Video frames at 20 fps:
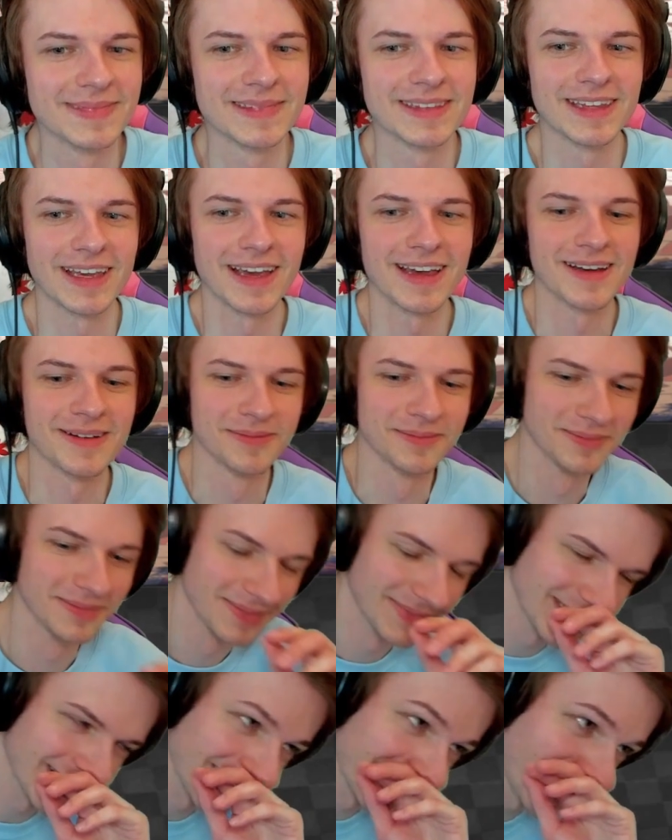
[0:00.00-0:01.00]
Damn.
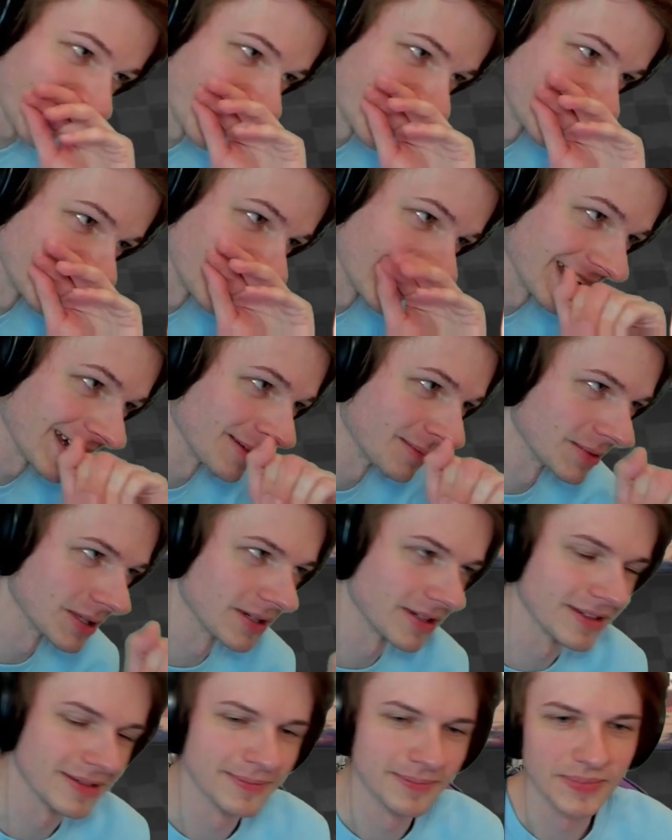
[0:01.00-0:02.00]
God damn,
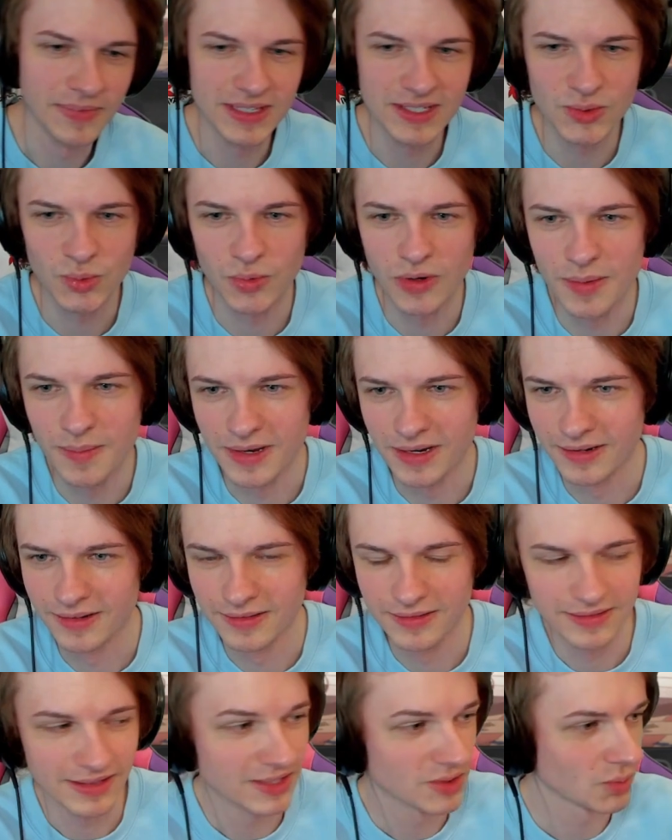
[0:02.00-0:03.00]
dude. This woman.
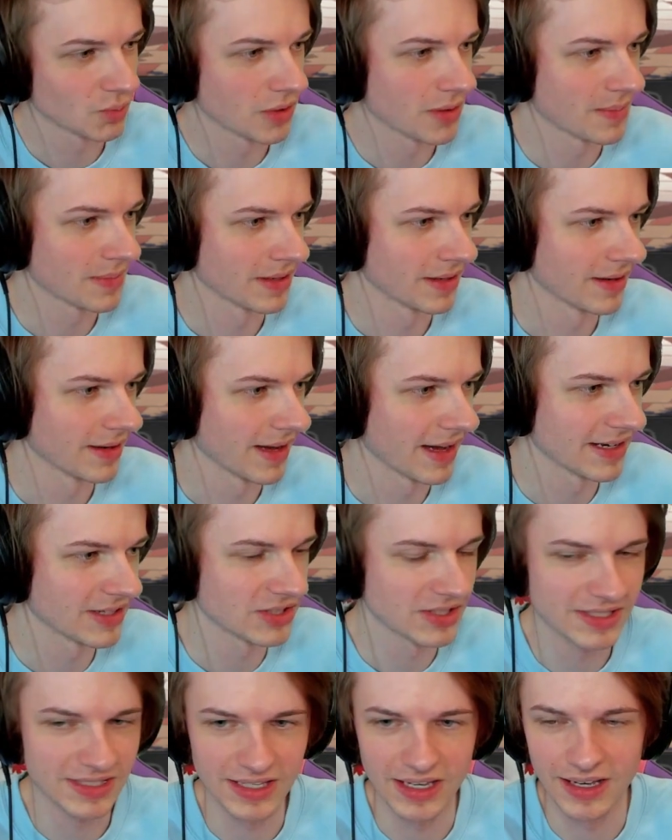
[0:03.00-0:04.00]
This woman. I
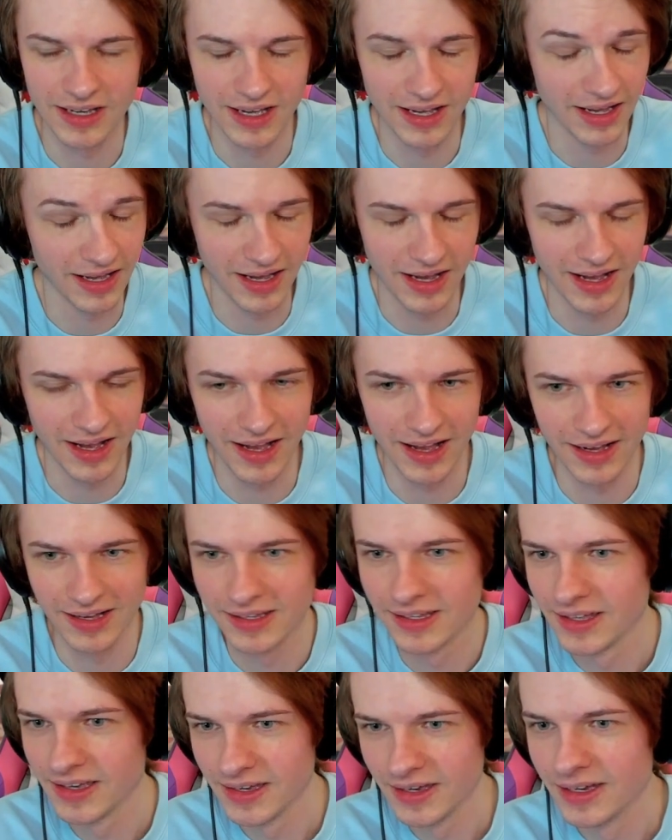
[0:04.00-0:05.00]
just... Uh,
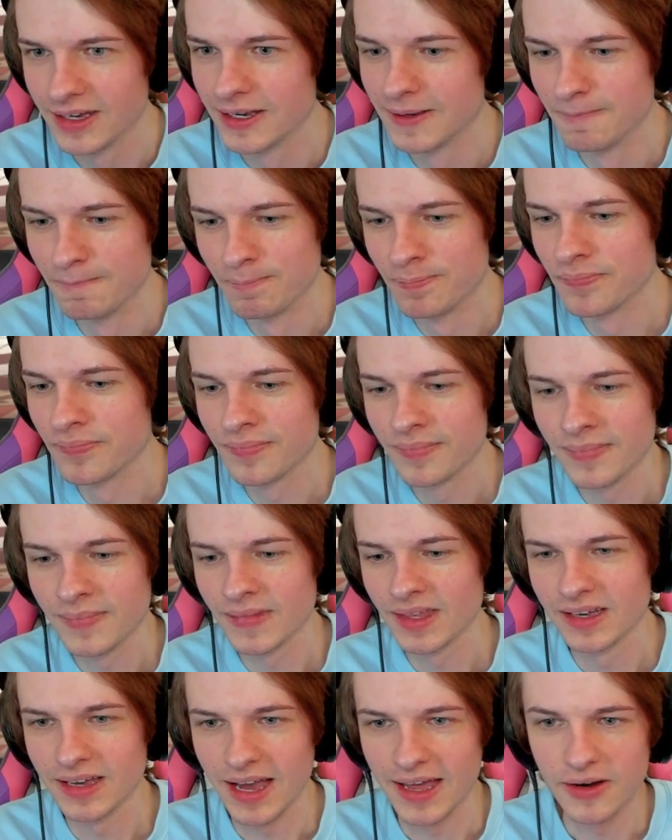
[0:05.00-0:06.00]

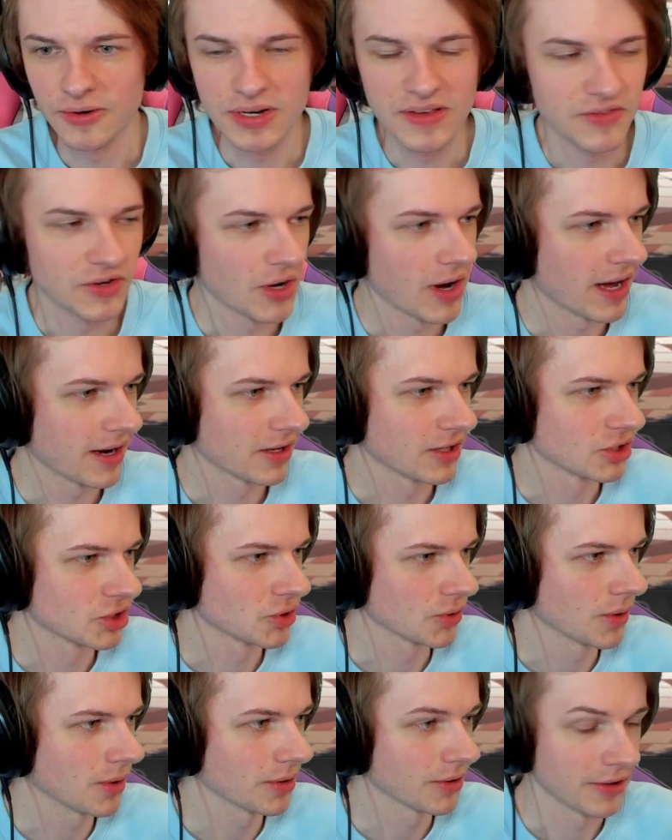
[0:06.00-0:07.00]
I don't even know how to
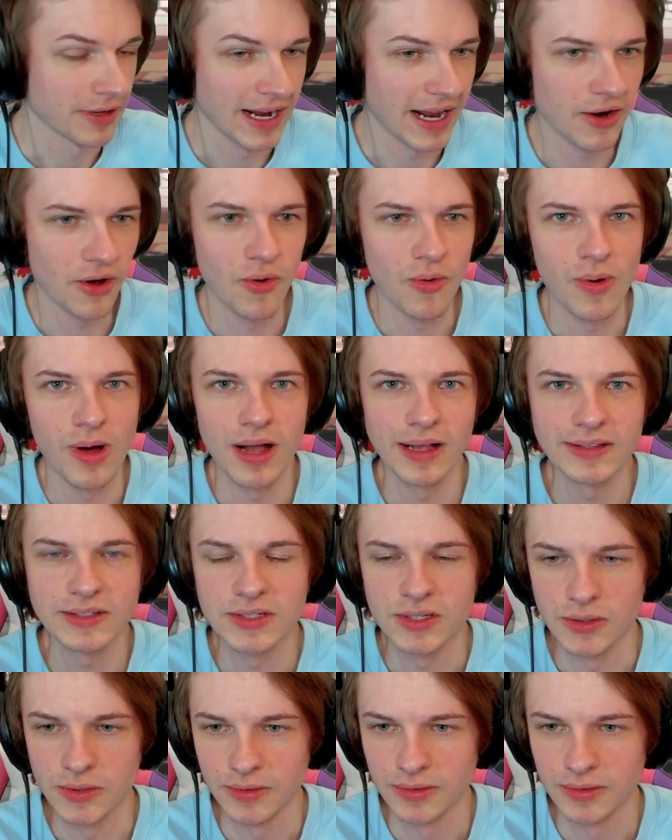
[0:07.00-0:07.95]
control her, and I don't want to.